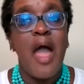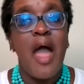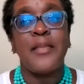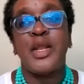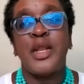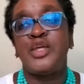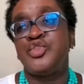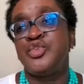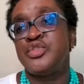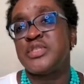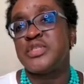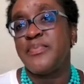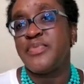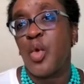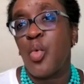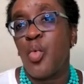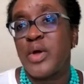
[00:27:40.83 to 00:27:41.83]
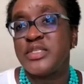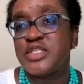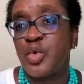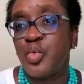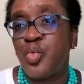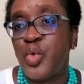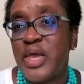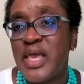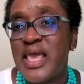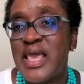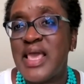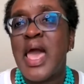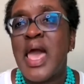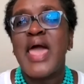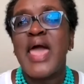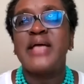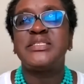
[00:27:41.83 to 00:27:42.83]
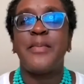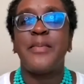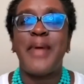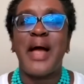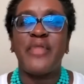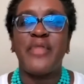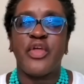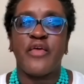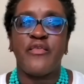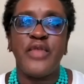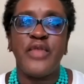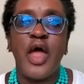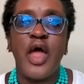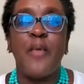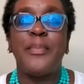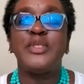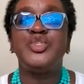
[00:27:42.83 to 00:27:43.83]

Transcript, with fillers: I'm going to do something once a week. It's about the flow,